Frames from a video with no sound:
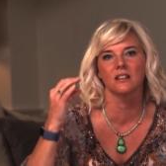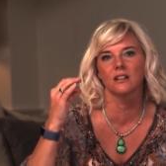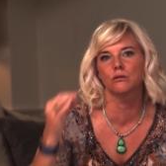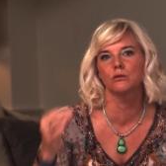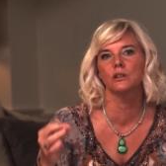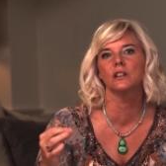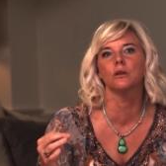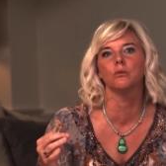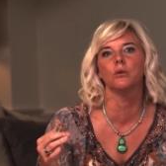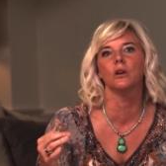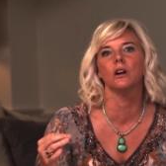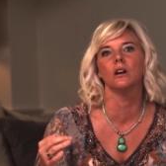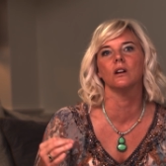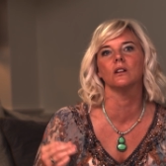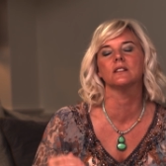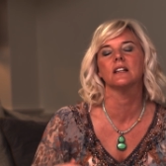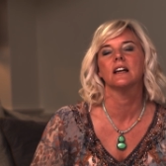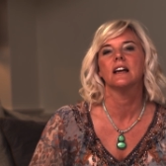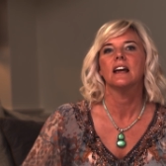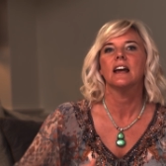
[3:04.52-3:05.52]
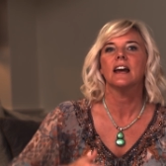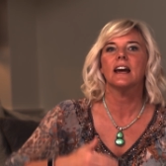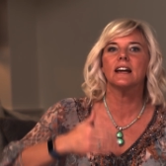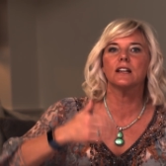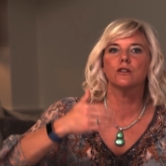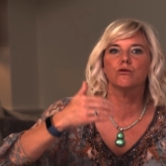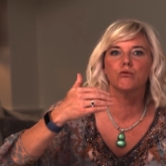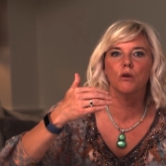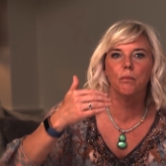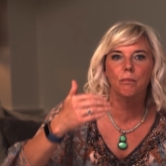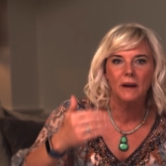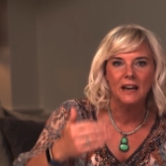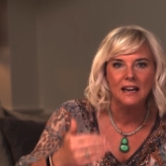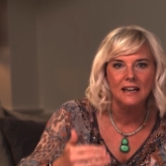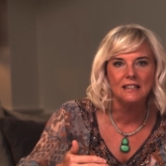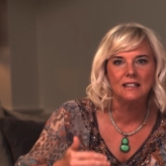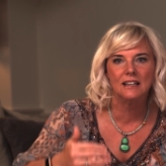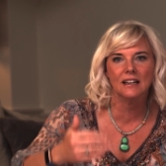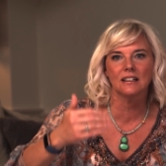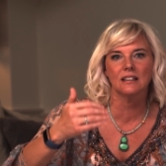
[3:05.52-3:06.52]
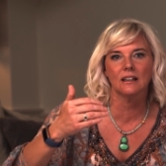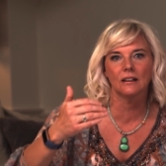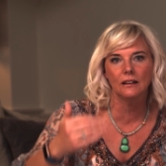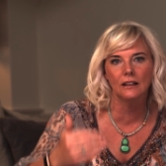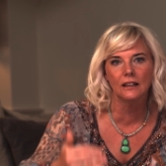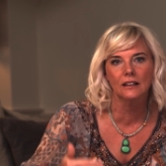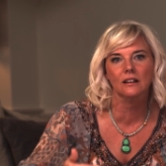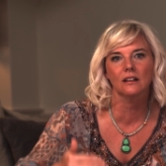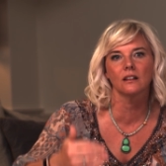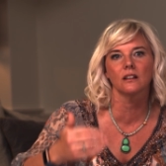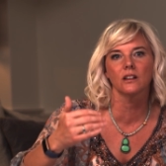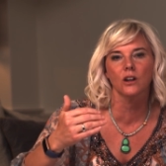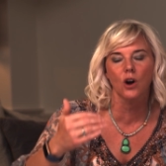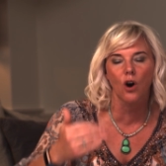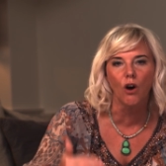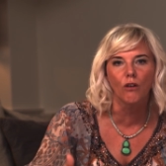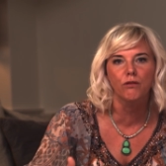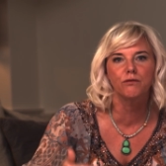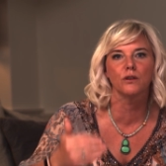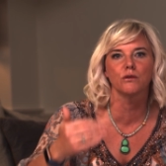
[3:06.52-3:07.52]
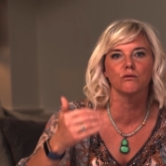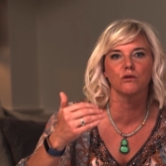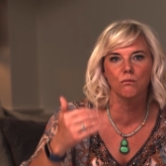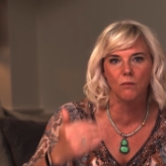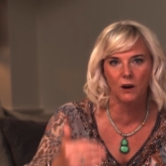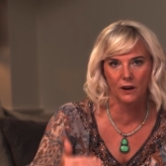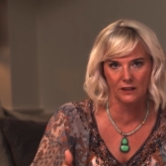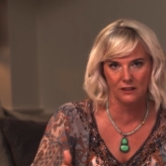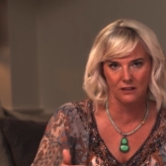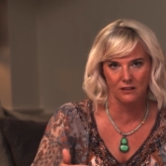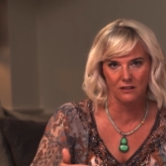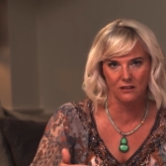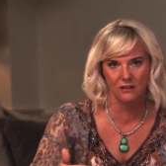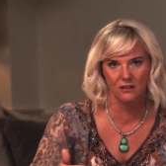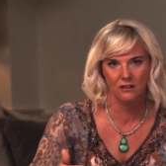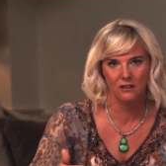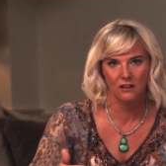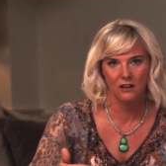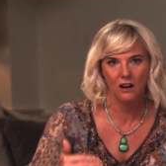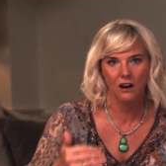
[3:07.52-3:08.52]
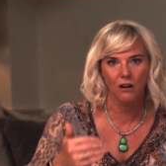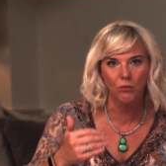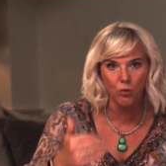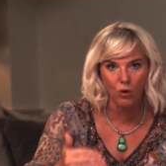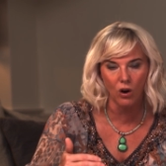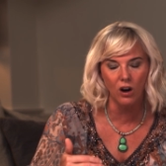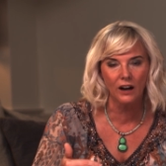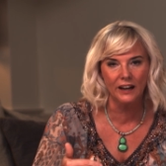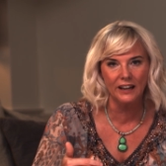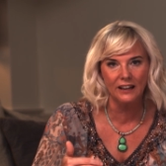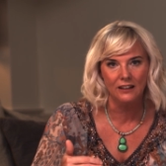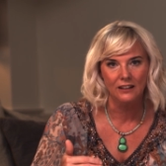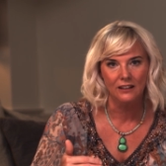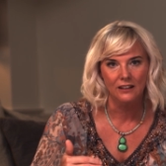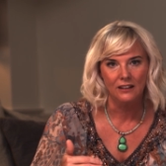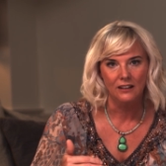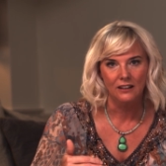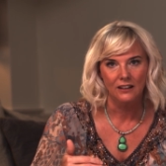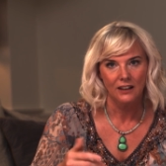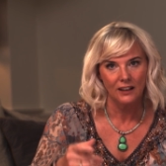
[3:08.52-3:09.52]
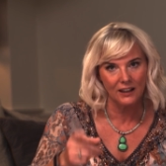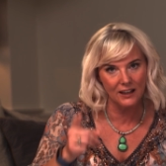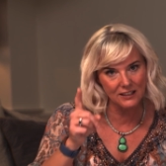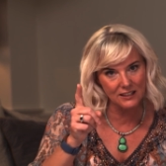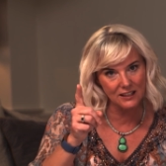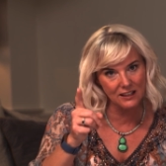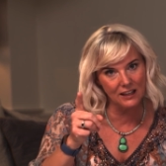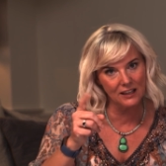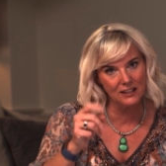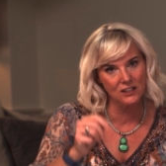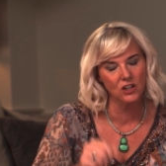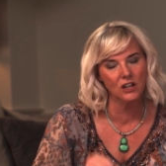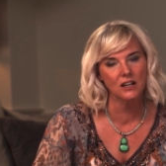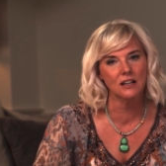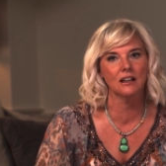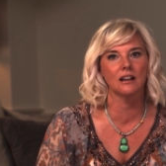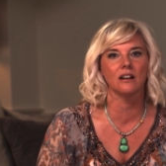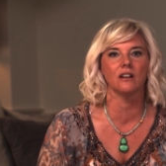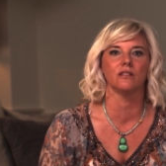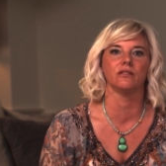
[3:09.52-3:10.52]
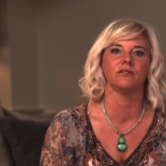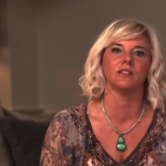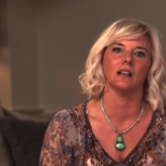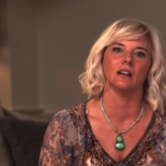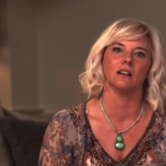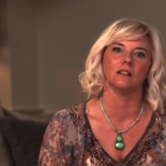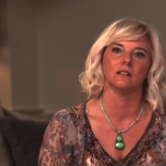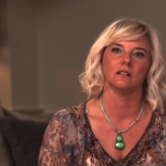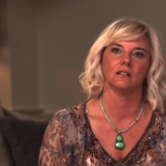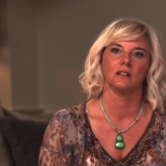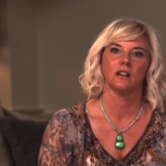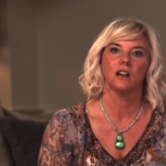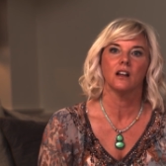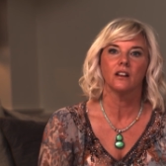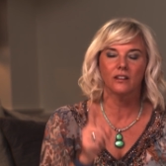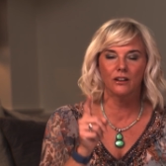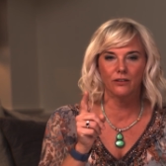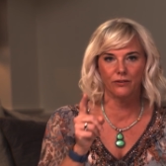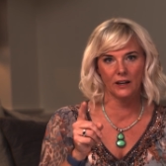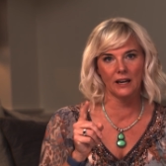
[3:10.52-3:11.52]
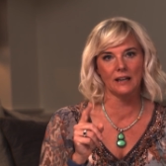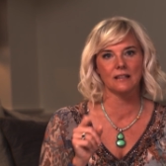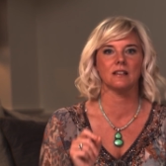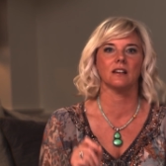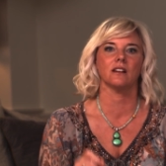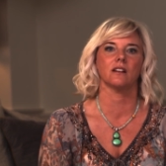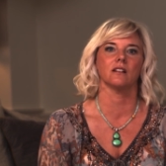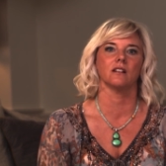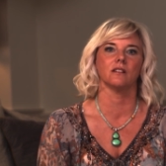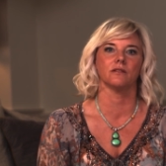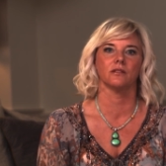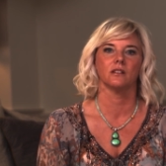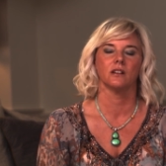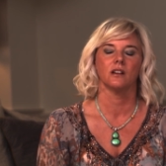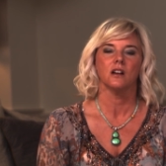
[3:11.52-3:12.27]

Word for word: in the real world is repeated little and often reminders. And why? Because of this cheeky little fella, the forgetting curve.